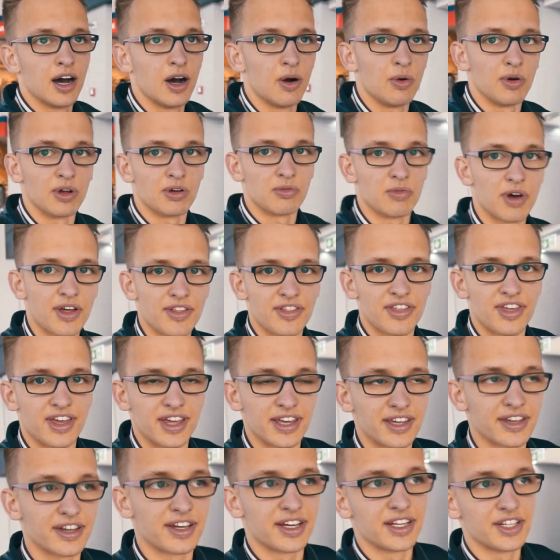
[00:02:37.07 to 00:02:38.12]
Oh, and one thing
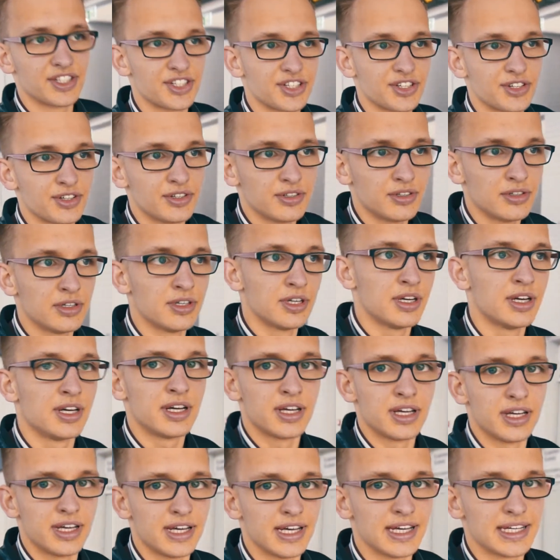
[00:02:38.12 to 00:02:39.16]
you can do
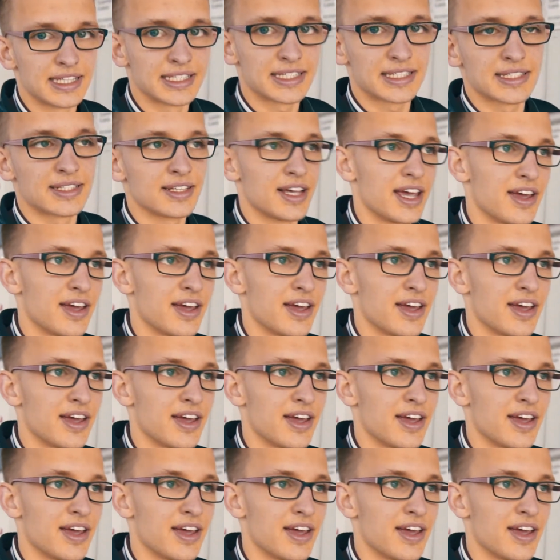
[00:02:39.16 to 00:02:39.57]
is,